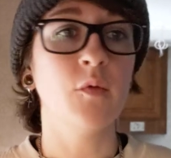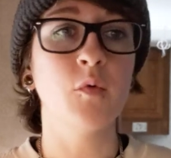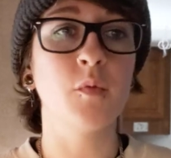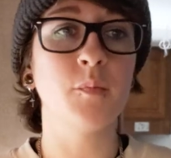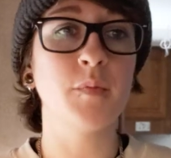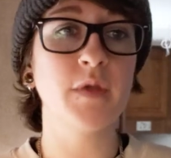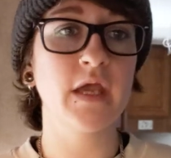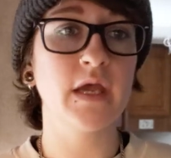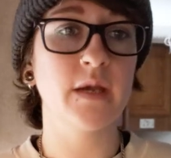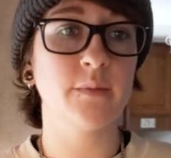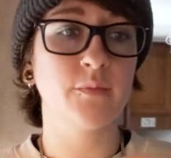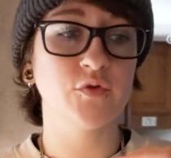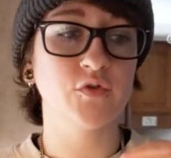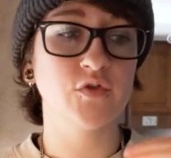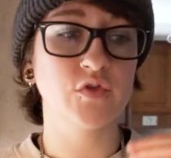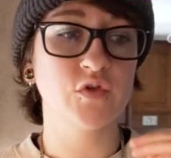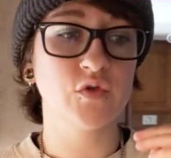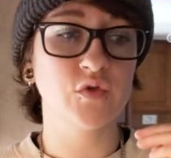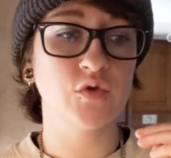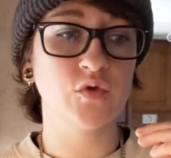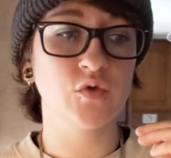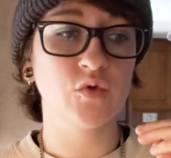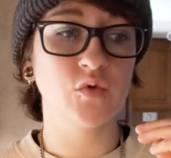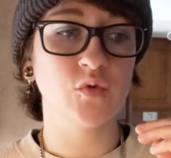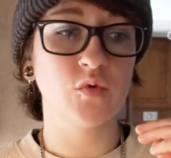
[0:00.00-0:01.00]
We'll be able
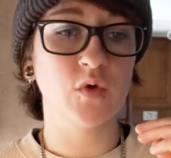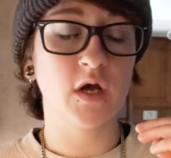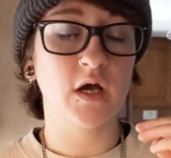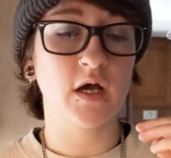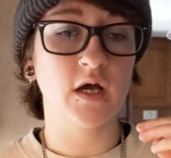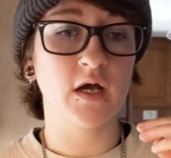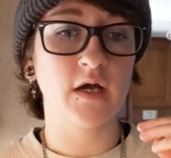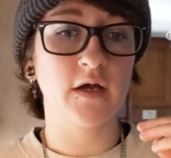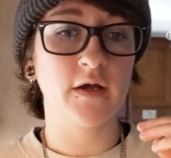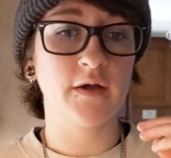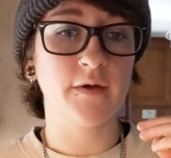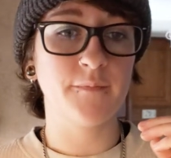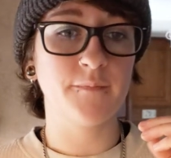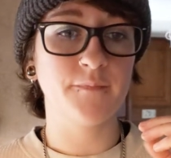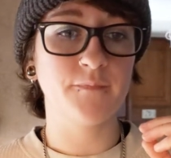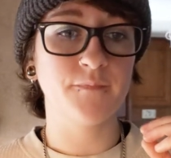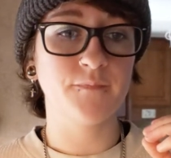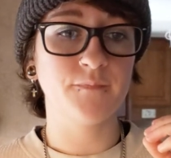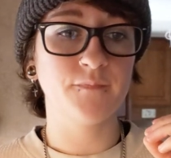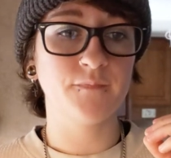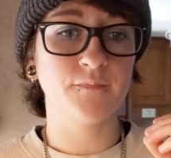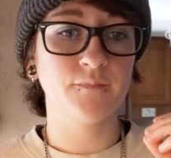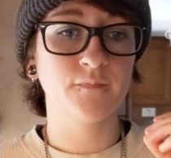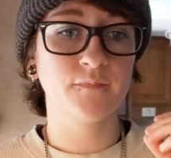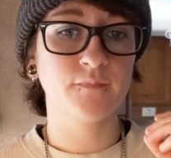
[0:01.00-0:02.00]
to.
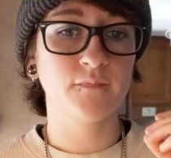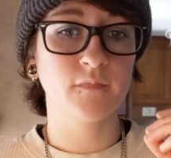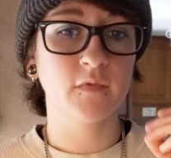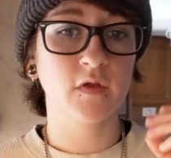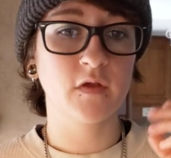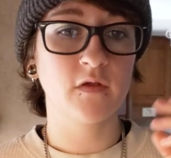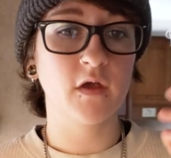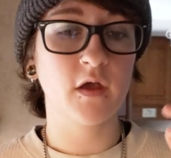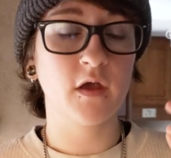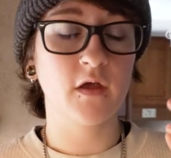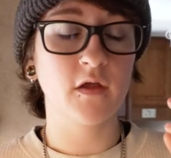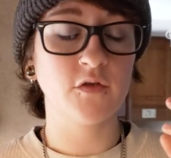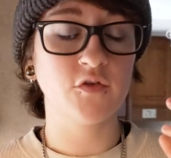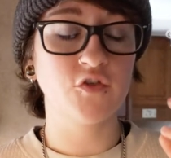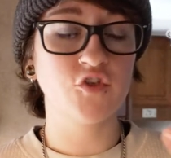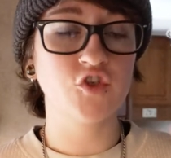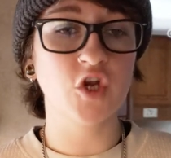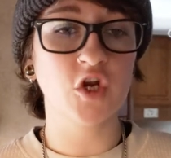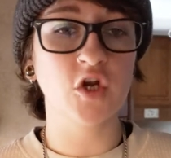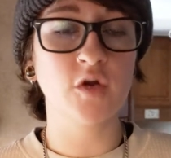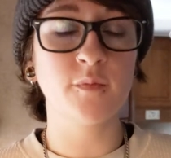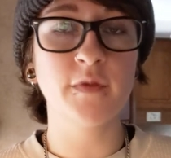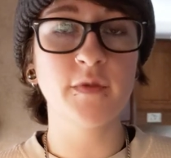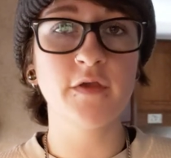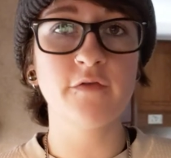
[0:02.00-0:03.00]
Um, uh,
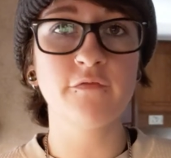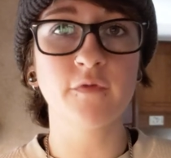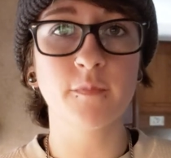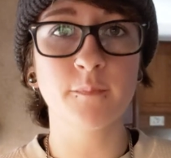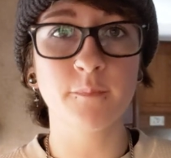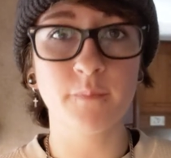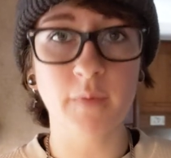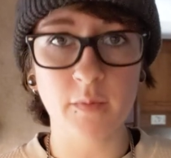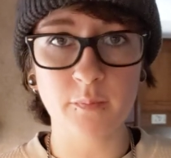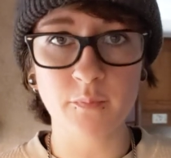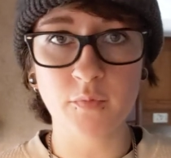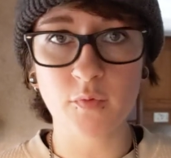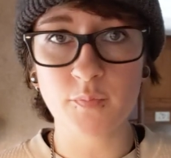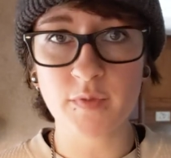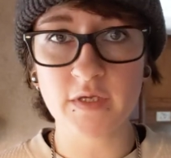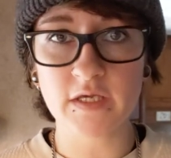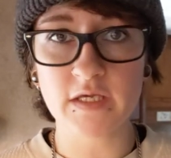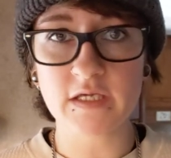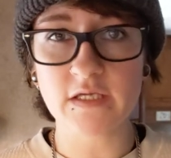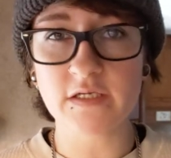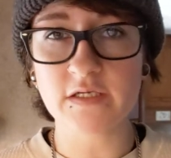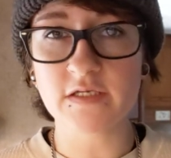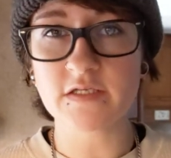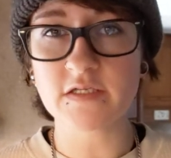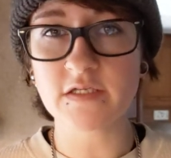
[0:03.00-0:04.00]
Jeremy from Bumblebee
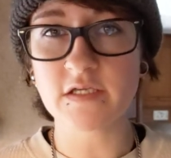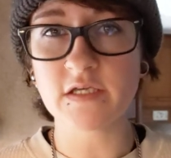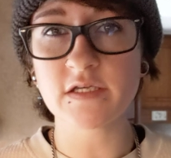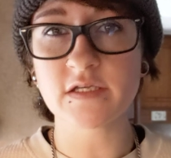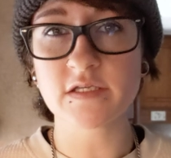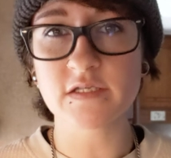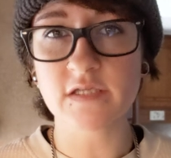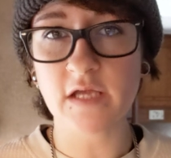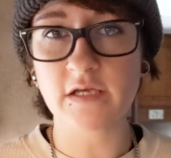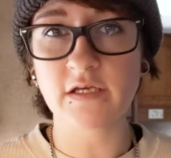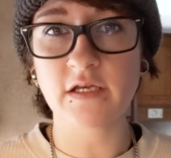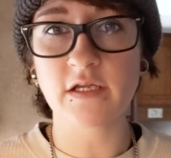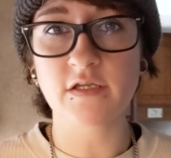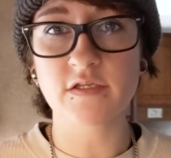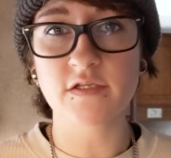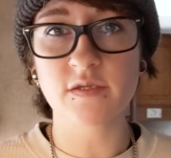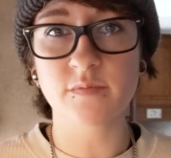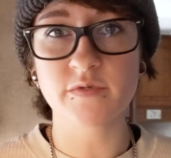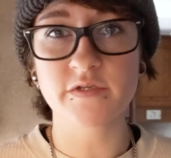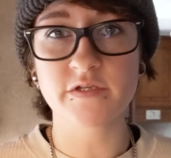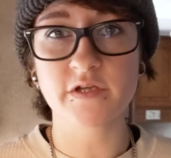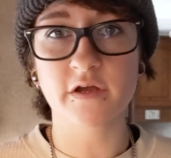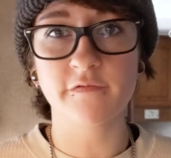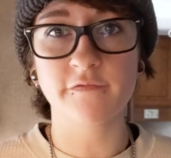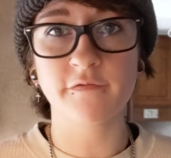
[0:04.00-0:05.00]
EDC is sending some
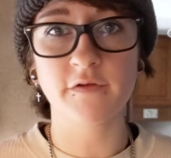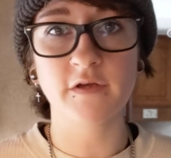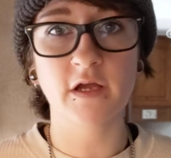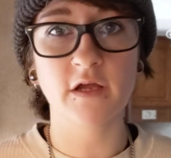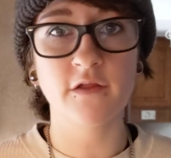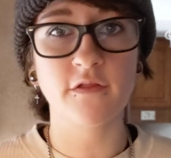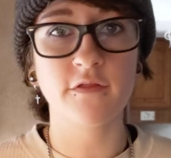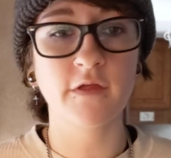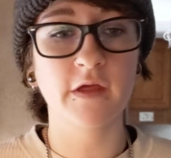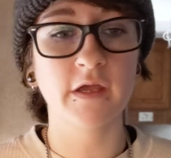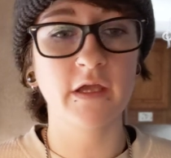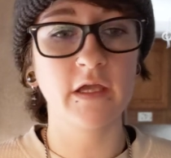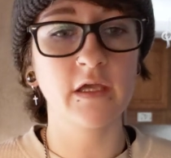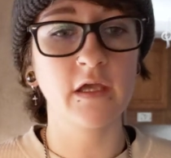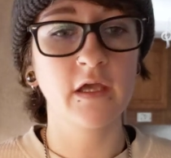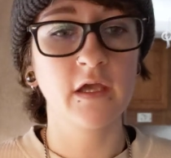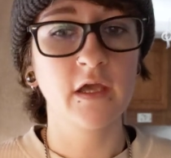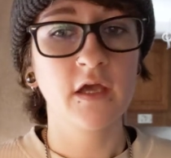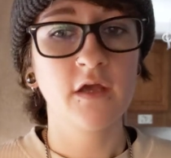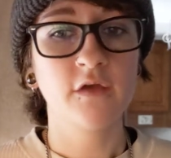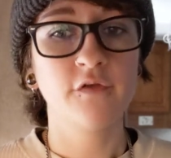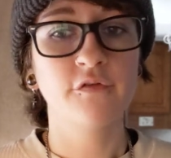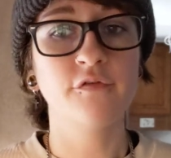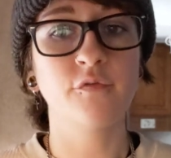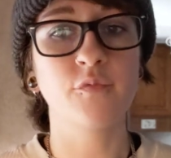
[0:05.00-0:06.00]
stuff in, I think,
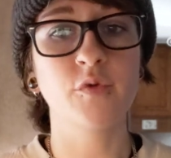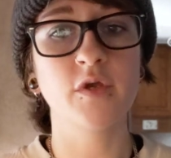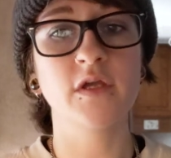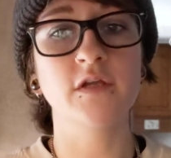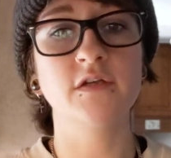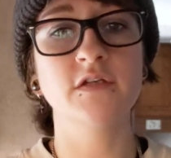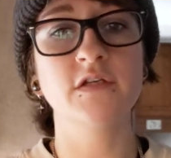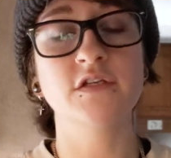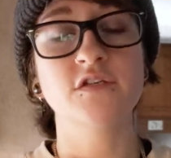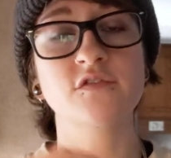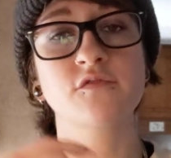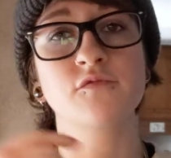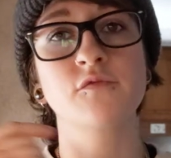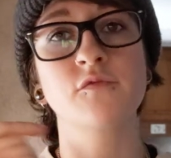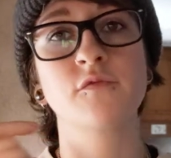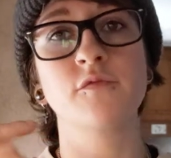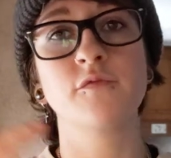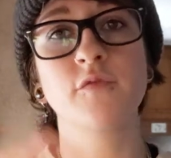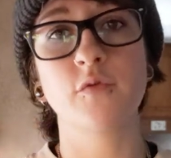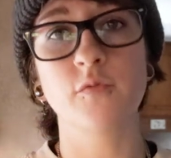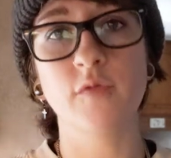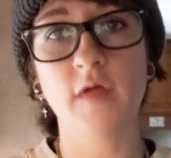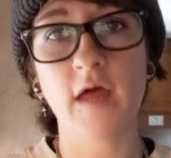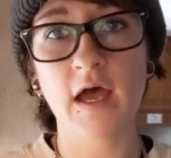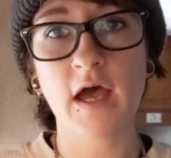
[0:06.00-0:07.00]
so we can test and
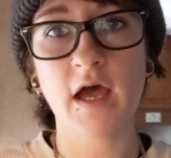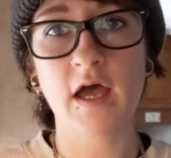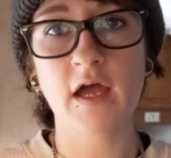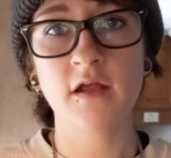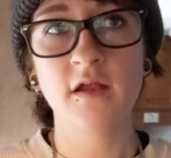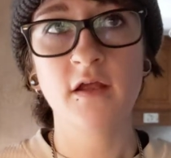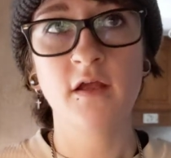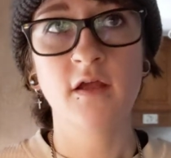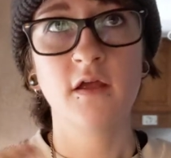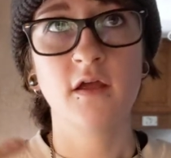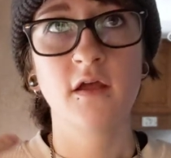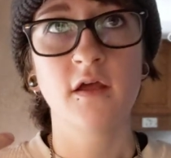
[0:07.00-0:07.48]
review that.